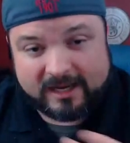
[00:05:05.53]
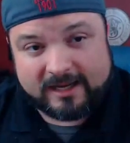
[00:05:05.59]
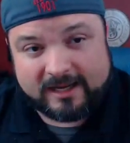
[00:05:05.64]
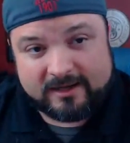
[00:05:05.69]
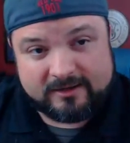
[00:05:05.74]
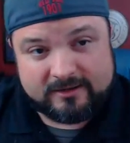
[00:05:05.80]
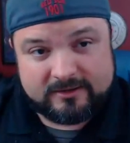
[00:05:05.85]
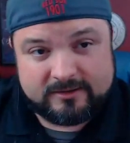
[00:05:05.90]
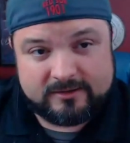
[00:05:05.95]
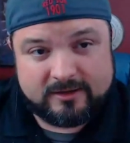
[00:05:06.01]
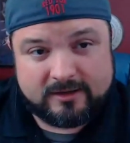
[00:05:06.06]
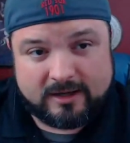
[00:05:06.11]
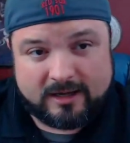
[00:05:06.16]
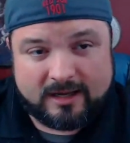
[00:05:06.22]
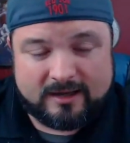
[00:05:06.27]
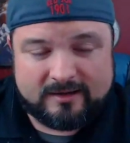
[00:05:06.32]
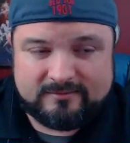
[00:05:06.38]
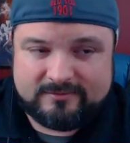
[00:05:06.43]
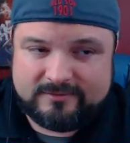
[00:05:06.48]
and
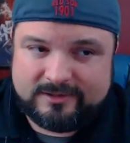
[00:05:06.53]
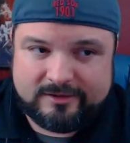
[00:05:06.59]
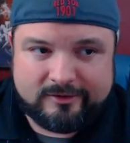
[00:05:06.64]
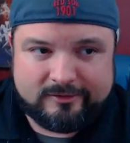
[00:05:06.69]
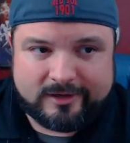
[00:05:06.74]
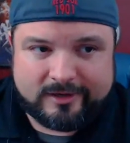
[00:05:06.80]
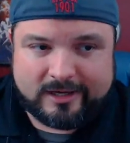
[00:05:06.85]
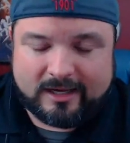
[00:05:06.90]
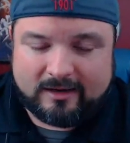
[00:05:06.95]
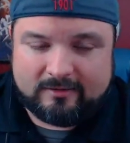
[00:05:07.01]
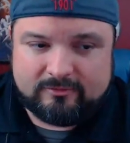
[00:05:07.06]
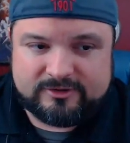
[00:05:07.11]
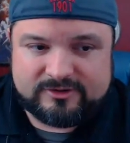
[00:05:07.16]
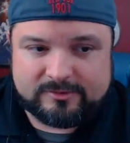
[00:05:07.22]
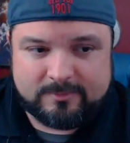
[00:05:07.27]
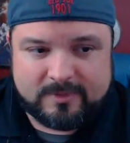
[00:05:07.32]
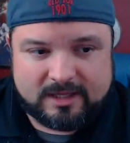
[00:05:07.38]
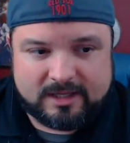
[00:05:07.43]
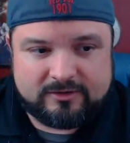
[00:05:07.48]
I
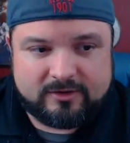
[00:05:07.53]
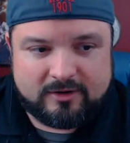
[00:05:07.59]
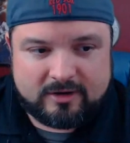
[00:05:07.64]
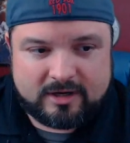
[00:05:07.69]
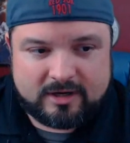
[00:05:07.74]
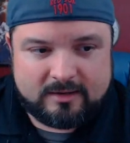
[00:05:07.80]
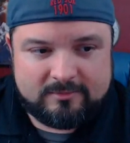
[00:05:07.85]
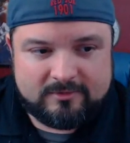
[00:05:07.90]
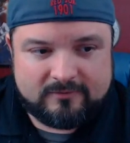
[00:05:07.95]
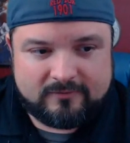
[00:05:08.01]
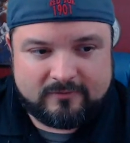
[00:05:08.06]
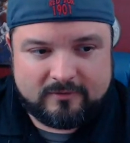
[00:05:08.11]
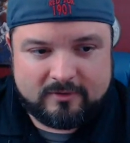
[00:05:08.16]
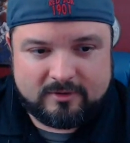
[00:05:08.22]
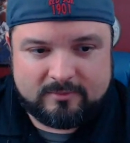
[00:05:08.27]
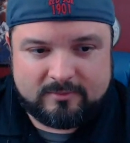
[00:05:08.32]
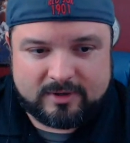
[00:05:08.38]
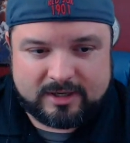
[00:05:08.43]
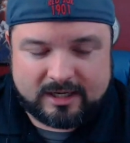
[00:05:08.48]
was a menthol guy
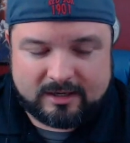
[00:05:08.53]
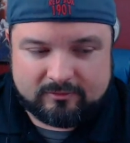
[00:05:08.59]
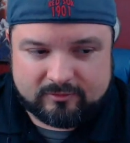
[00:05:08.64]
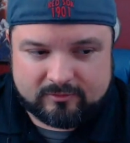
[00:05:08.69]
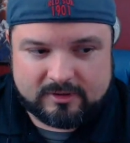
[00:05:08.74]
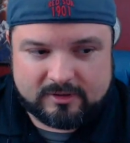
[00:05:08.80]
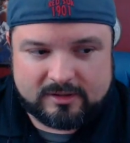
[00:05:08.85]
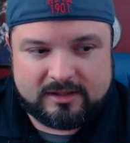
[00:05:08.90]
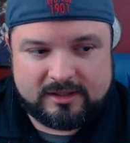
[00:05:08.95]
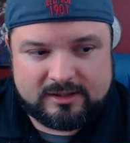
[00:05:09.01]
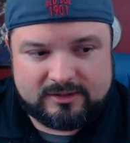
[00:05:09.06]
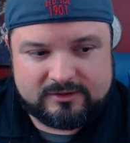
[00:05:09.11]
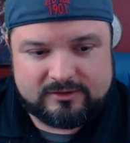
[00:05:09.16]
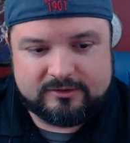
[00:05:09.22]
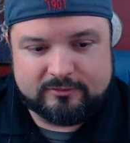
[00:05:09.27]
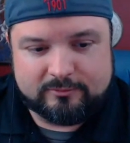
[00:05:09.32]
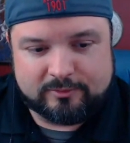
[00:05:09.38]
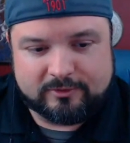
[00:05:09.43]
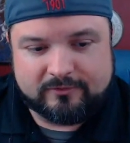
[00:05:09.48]
before, but I really
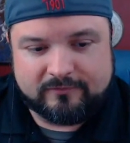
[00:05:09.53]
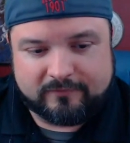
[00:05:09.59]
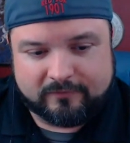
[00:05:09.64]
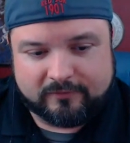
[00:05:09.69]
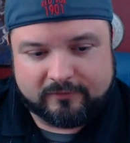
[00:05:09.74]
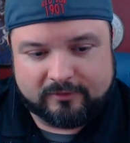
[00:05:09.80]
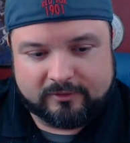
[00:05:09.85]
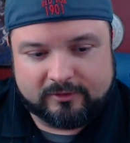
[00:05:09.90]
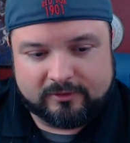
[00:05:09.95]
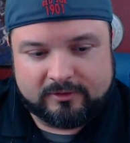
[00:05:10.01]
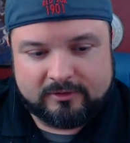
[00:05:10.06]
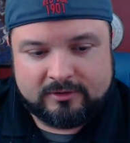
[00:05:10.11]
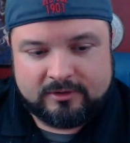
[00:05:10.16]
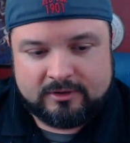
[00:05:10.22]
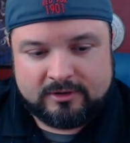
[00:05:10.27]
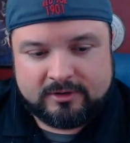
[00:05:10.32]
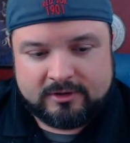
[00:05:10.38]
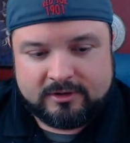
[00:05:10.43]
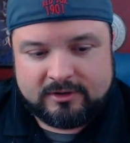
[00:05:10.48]
do prefer
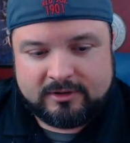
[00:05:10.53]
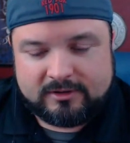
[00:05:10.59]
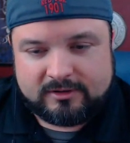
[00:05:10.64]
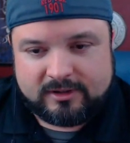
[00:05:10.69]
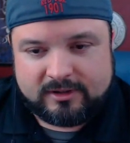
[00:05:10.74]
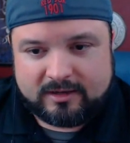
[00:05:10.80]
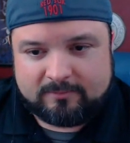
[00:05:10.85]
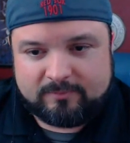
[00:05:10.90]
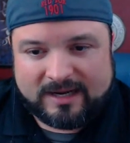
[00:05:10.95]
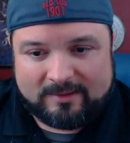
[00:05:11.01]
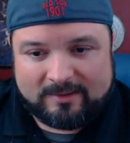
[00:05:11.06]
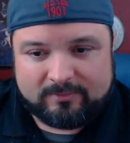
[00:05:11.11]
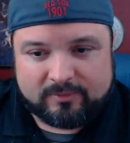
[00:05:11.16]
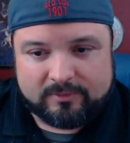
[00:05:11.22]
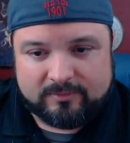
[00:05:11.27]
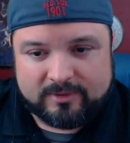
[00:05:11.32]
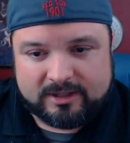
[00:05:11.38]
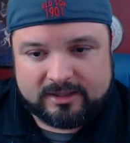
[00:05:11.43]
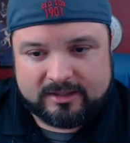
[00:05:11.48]
like
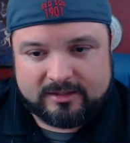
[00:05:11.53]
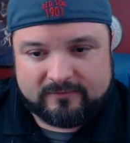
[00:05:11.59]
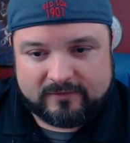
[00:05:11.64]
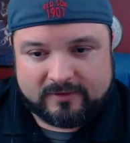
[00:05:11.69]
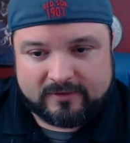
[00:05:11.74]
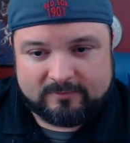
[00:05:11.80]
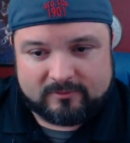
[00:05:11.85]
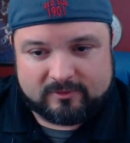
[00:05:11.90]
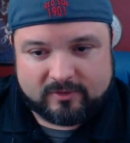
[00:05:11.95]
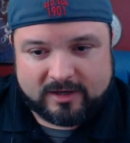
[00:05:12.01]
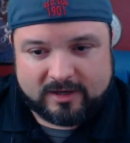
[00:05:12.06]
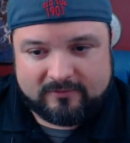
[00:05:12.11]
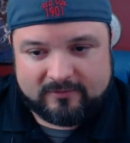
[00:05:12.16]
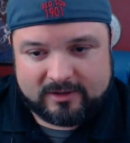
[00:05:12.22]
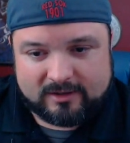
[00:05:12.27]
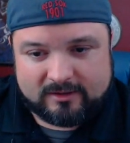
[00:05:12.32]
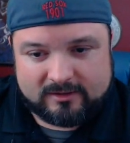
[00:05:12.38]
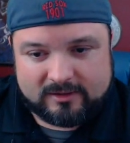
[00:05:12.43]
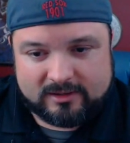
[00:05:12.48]
peppermint if I'm
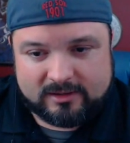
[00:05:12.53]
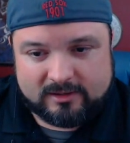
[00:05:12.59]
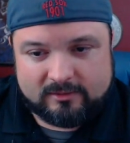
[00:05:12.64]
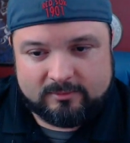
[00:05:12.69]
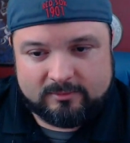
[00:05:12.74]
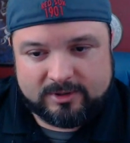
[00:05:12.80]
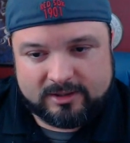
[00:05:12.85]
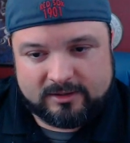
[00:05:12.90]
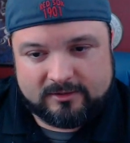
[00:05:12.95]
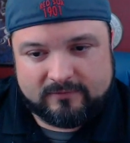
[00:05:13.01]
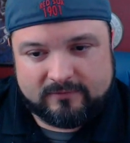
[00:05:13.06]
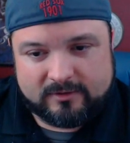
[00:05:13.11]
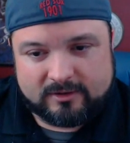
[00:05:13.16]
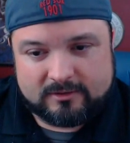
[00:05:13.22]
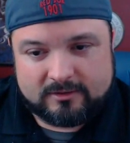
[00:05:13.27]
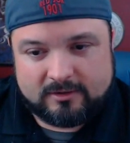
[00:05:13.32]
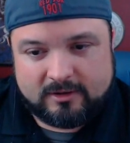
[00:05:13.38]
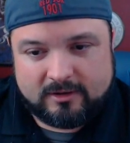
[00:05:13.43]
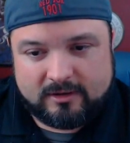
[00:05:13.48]
craving a little bit of
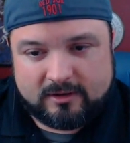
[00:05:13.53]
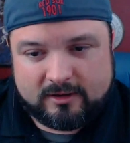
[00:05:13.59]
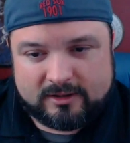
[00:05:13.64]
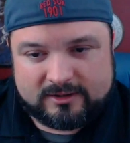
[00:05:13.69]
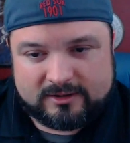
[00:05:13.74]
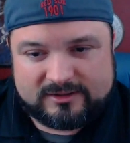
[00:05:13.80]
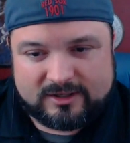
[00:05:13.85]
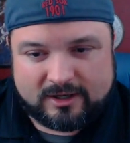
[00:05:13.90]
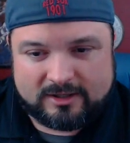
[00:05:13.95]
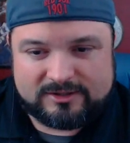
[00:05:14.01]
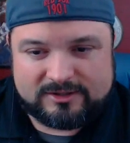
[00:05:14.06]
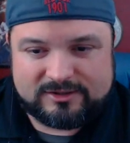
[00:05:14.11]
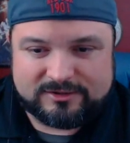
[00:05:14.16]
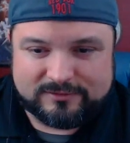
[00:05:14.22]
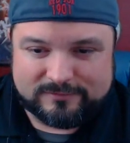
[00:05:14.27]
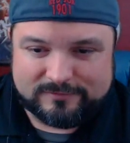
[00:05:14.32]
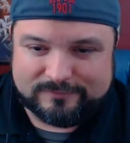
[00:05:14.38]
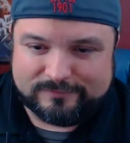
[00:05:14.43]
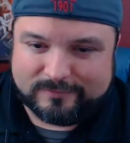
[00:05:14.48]
a
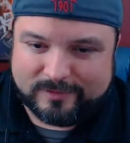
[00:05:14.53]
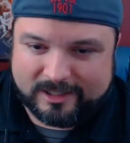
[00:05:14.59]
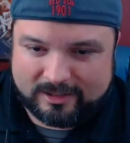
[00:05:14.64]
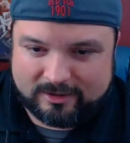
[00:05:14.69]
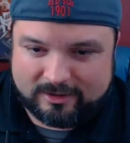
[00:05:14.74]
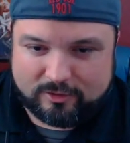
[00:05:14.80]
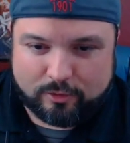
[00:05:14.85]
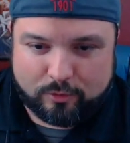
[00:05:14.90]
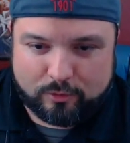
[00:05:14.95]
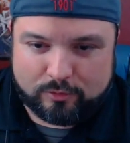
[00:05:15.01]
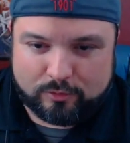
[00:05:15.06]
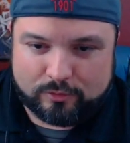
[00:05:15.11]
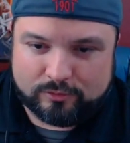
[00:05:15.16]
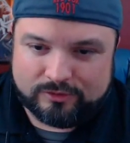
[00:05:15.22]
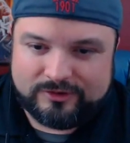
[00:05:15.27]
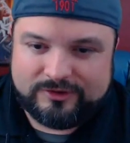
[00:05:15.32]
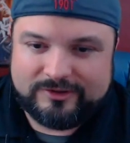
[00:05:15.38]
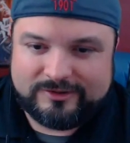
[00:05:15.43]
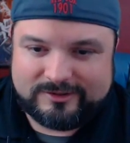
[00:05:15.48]
touch of like
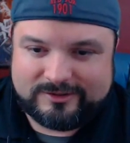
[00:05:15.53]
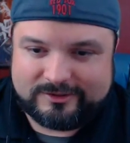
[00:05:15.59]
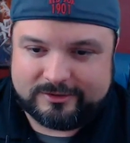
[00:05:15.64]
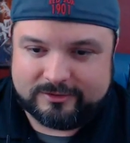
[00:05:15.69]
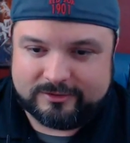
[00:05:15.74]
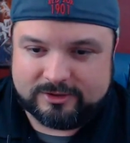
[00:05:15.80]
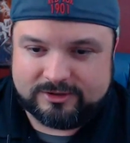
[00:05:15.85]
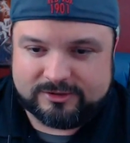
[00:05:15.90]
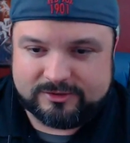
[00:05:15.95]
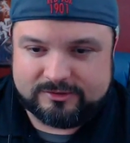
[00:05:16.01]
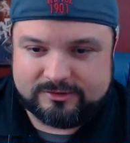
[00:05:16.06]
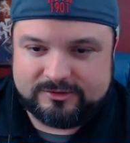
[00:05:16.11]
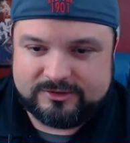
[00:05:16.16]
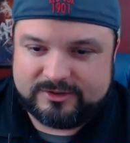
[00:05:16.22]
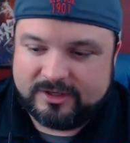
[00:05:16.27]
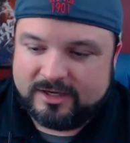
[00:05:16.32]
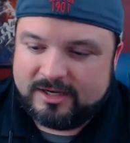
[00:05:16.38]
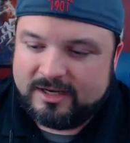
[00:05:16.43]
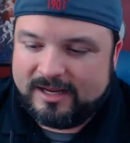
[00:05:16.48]
cold to a
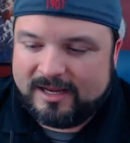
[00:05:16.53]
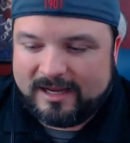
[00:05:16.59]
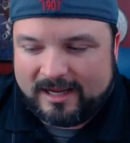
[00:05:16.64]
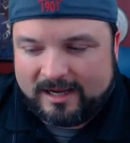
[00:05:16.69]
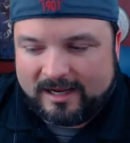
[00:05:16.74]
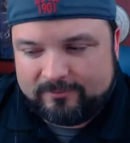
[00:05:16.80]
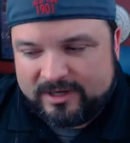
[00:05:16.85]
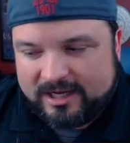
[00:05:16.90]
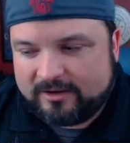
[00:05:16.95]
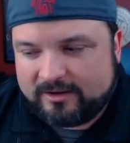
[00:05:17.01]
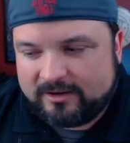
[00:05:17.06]
juice. I'm